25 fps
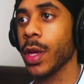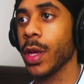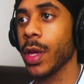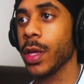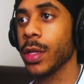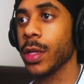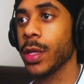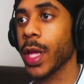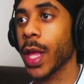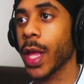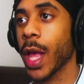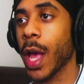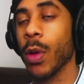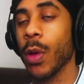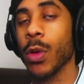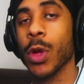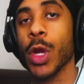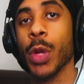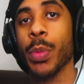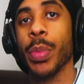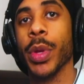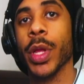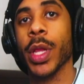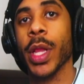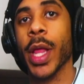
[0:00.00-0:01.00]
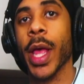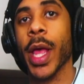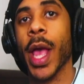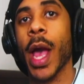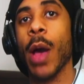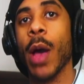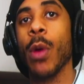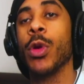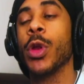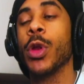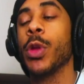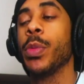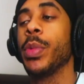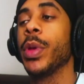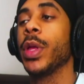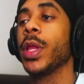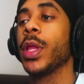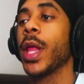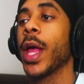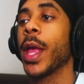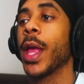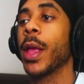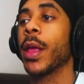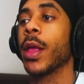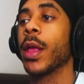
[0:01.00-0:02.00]
Like I would have been like, I would have been
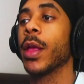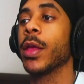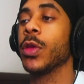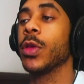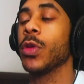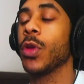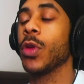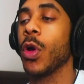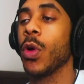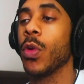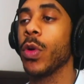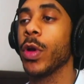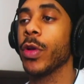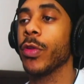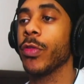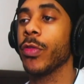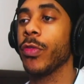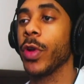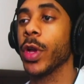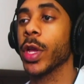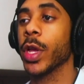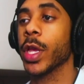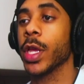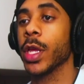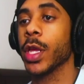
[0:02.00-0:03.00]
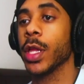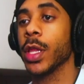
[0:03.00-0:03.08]
like, you know what, fuck it.